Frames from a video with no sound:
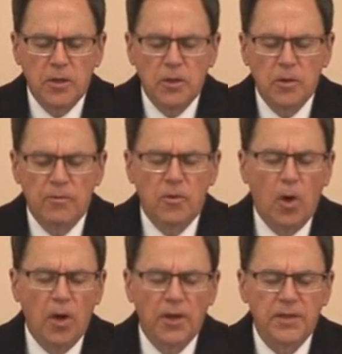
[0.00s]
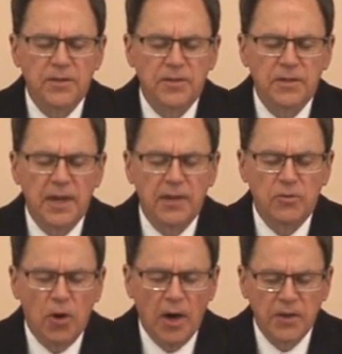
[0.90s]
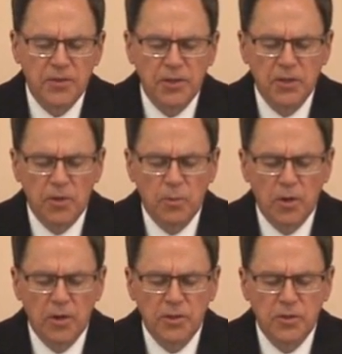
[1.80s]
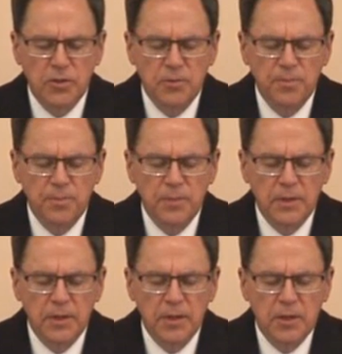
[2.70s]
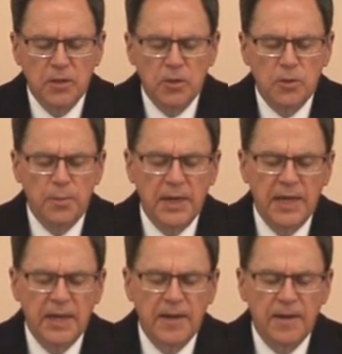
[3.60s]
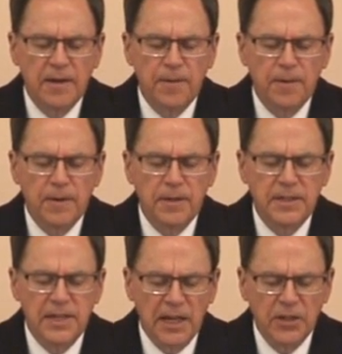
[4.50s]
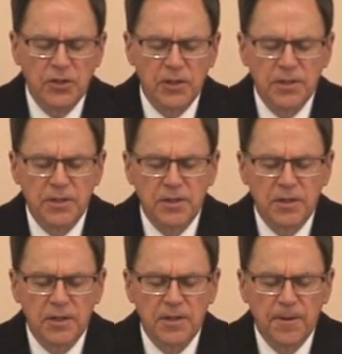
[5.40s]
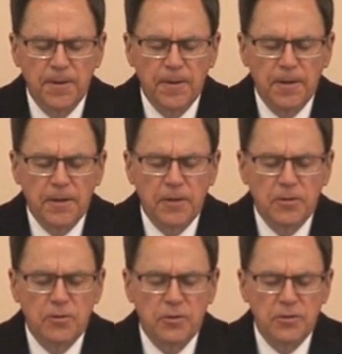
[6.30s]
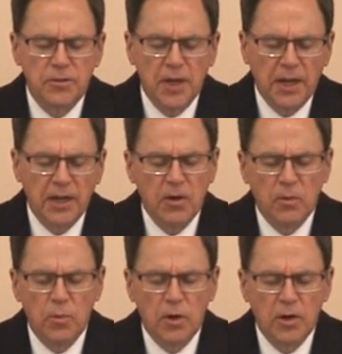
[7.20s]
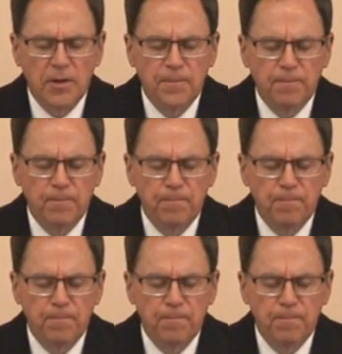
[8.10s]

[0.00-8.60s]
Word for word: You have called us and taught us in your word to be diligent, to study your word,